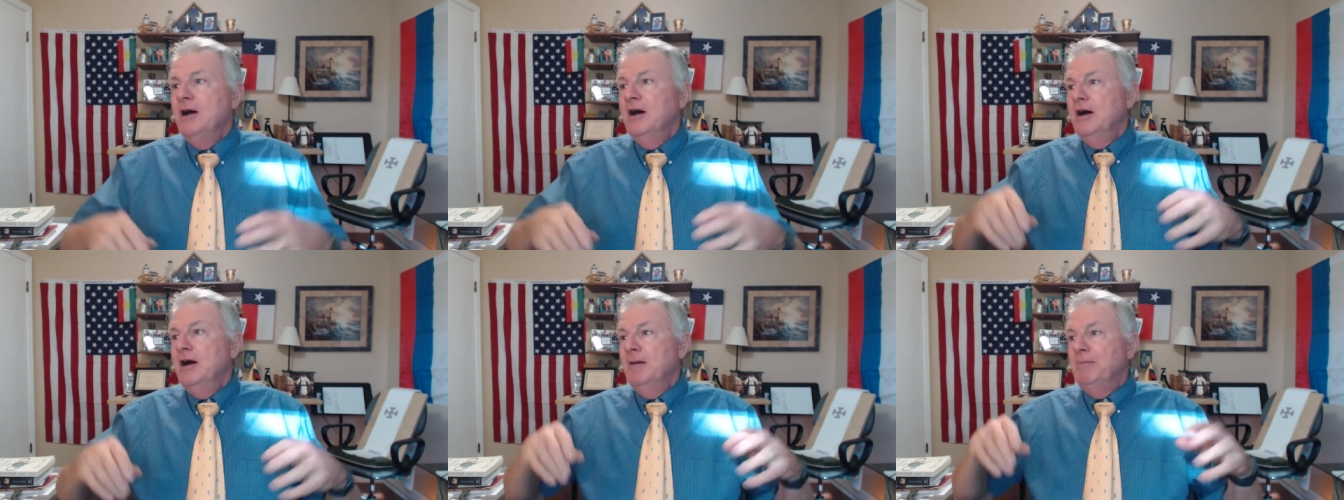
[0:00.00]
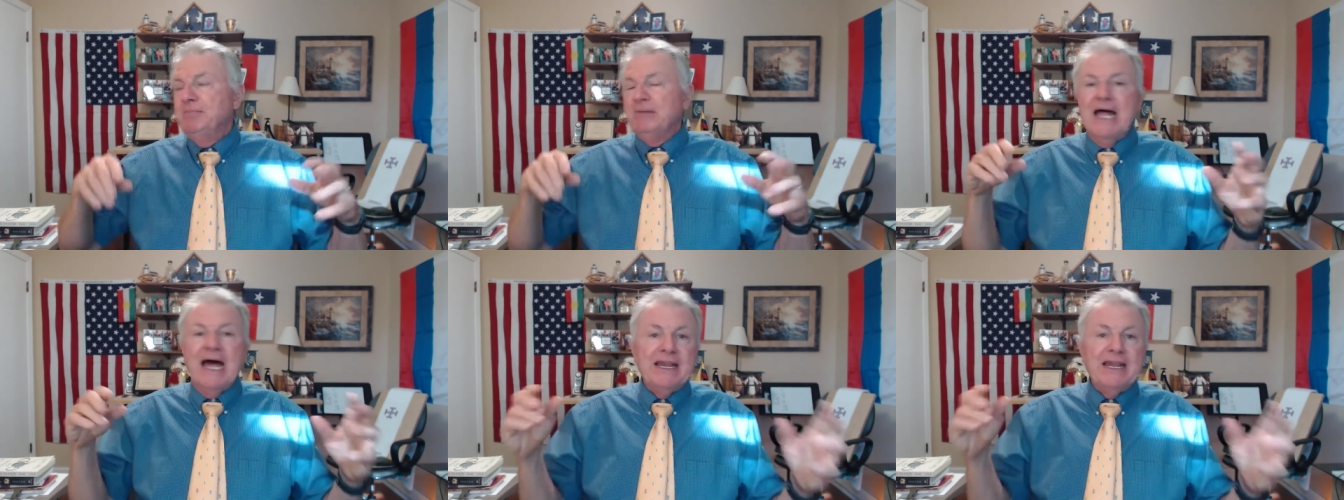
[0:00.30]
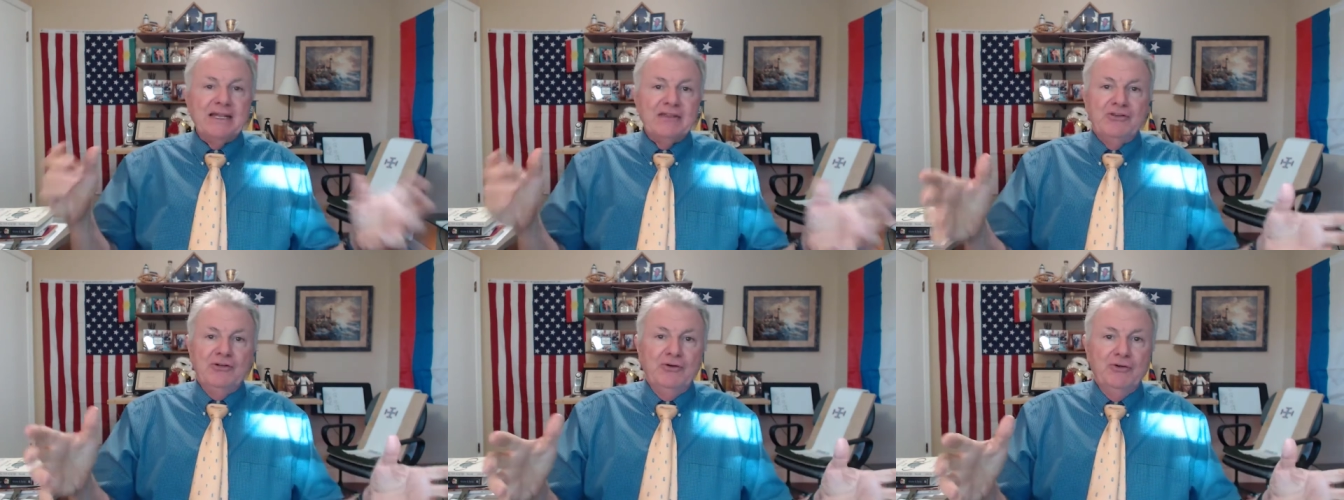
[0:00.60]
uh,
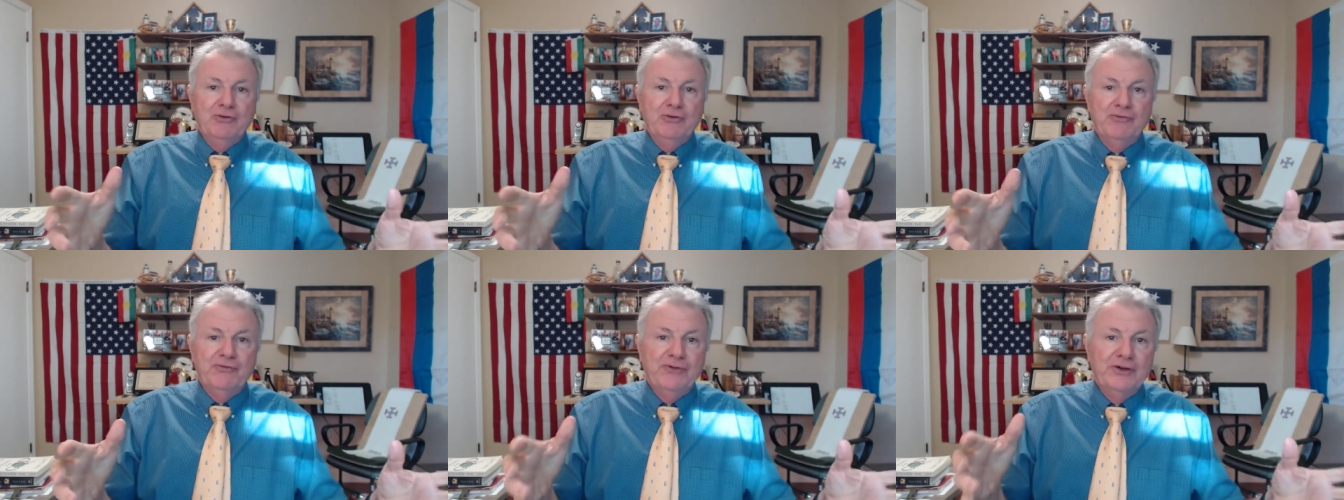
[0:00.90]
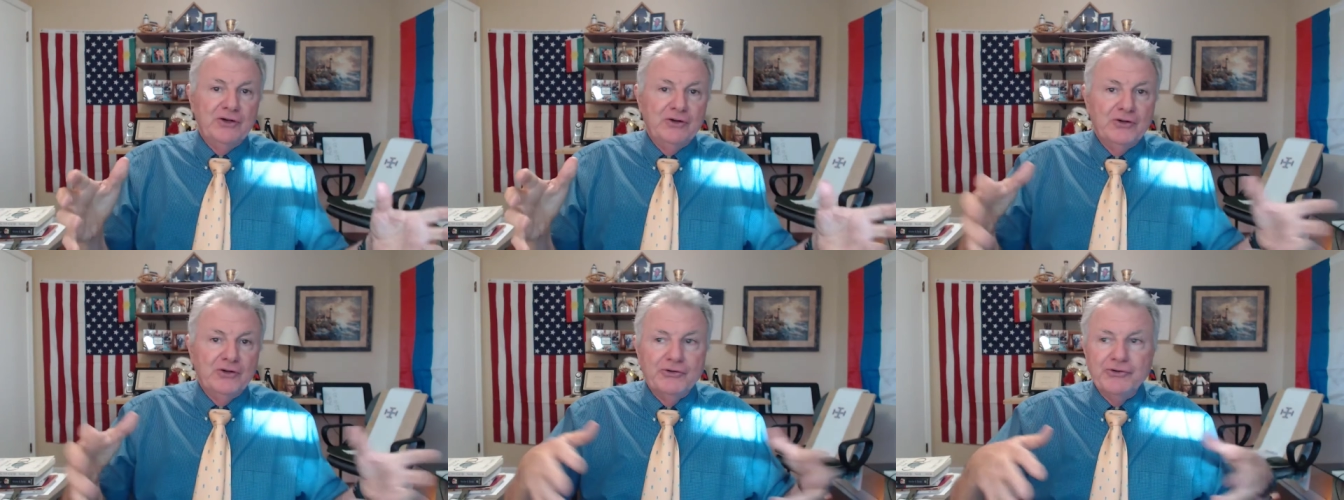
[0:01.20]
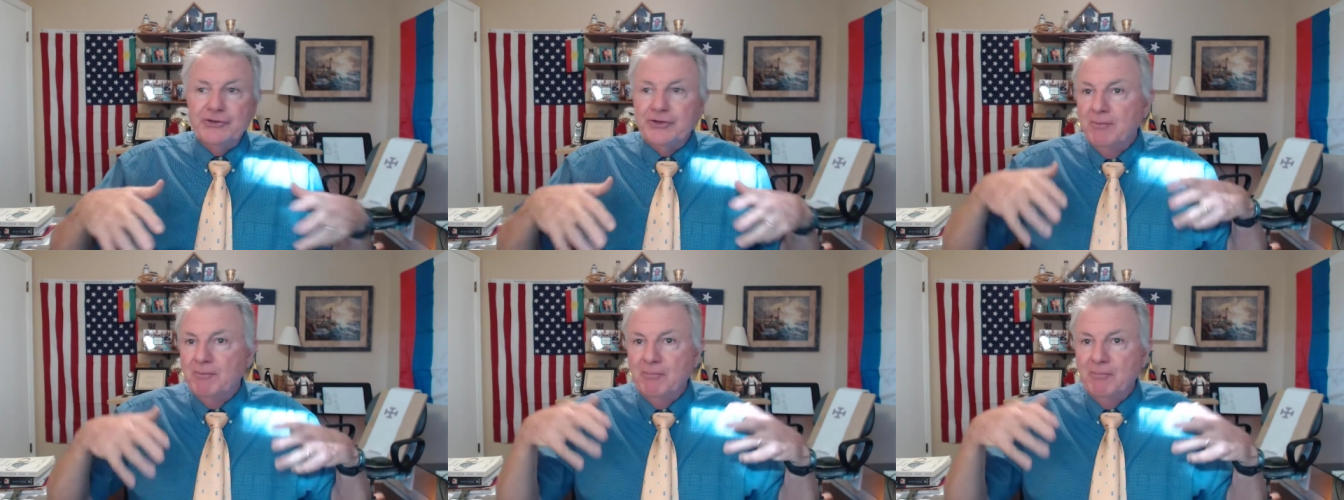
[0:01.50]
platitude
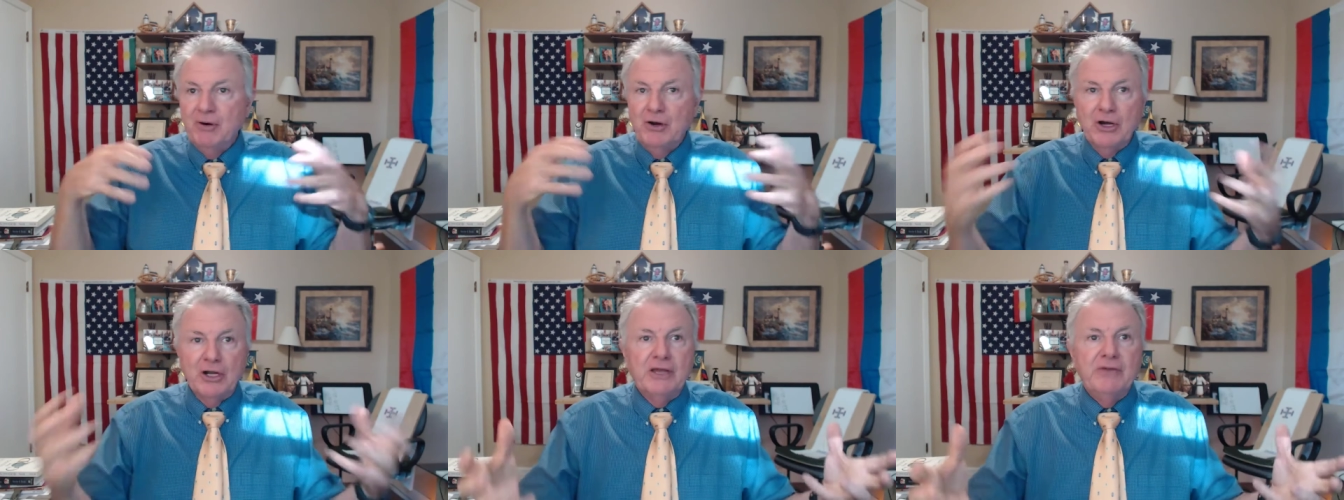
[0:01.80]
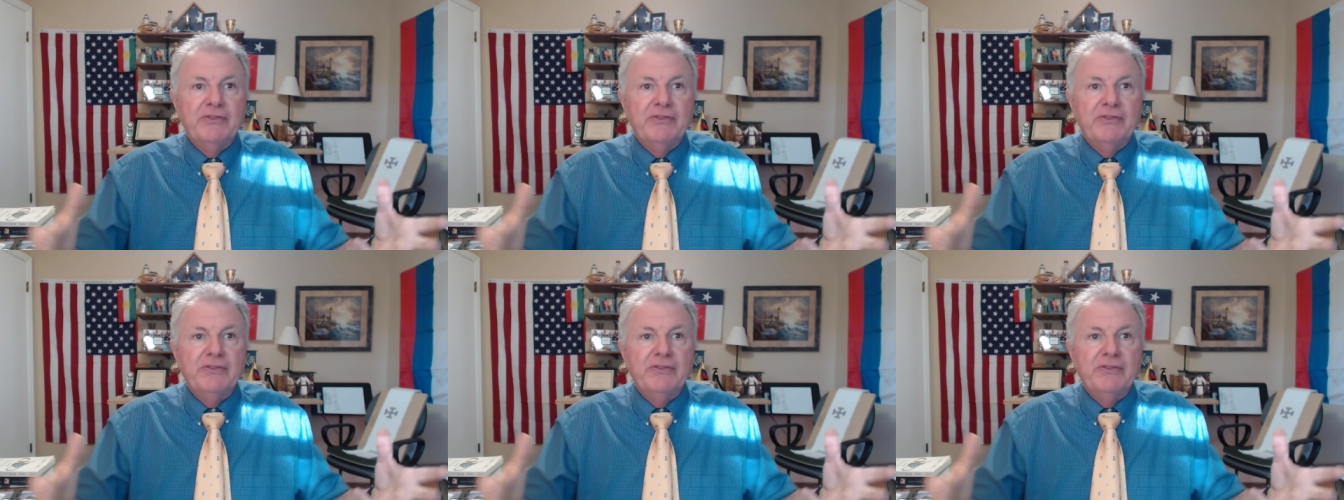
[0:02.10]
filled book